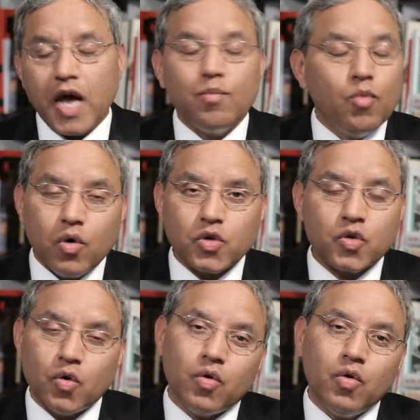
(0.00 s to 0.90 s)
and more
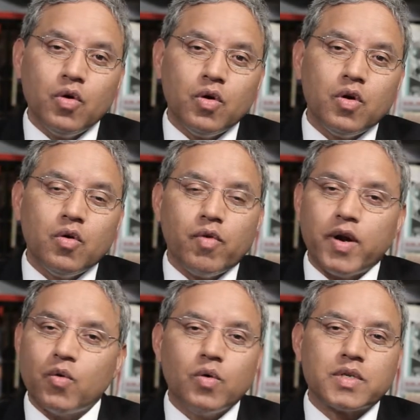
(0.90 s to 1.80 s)
so
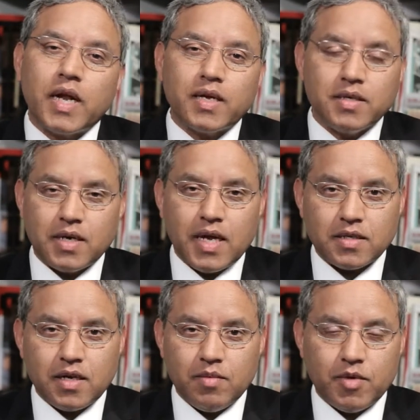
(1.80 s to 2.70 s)
for a course like
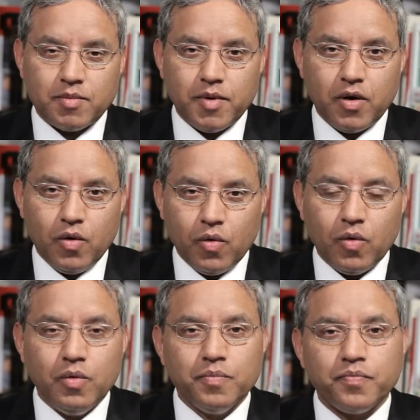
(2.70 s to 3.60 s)
international investment
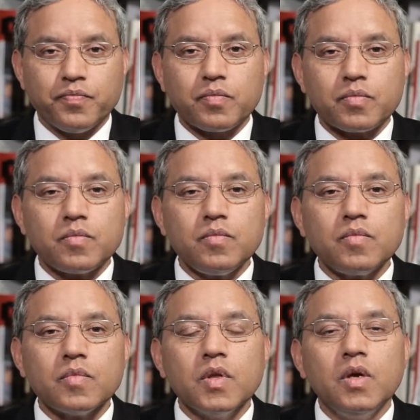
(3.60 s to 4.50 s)
law,
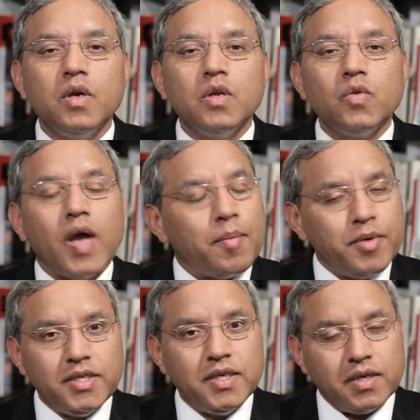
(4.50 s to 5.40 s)
to
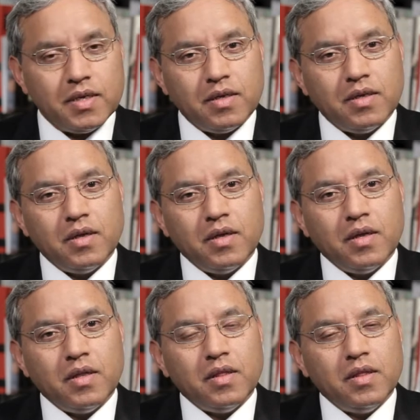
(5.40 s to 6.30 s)
appreciate
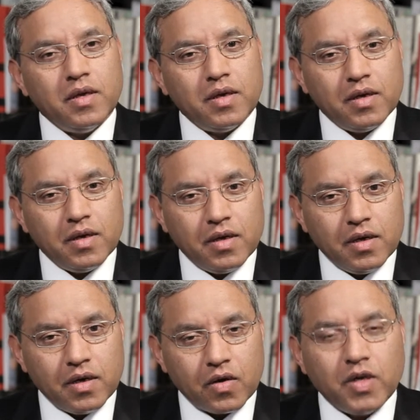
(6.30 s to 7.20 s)
the
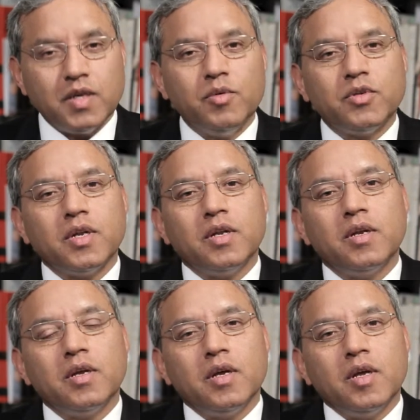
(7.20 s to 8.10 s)
contribution
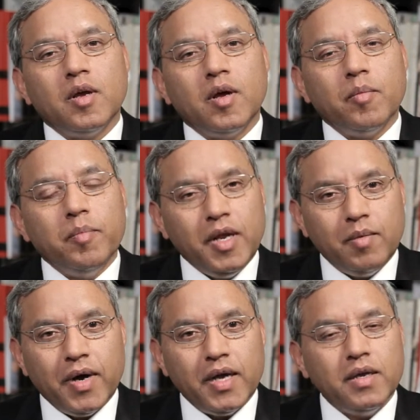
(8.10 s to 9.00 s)

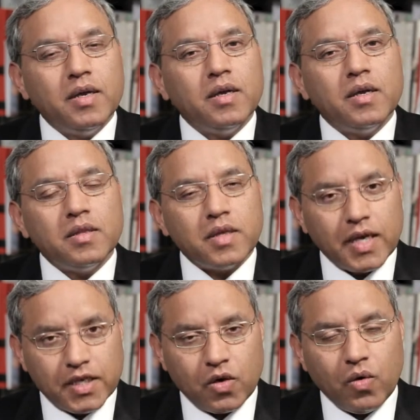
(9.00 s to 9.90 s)
made by the
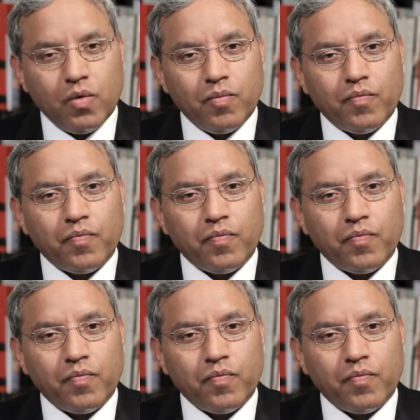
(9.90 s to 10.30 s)
case law.